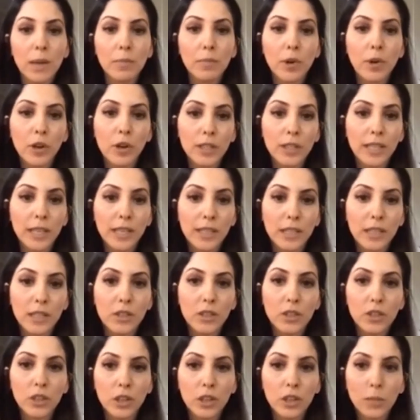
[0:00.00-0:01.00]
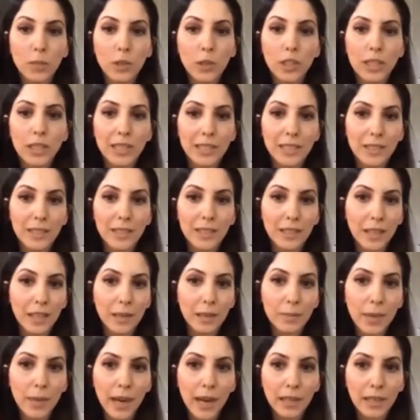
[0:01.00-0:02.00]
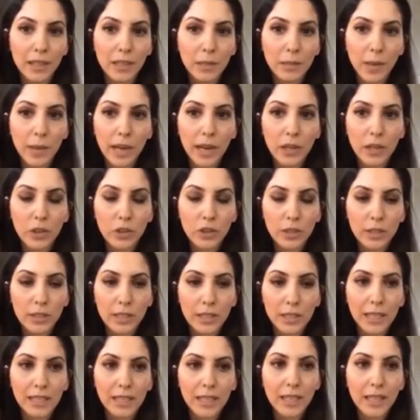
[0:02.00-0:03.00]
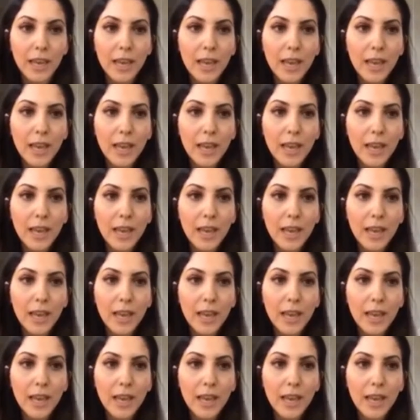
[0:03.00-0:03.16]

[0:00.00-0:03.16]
processes to communities that are impacted by atrocities.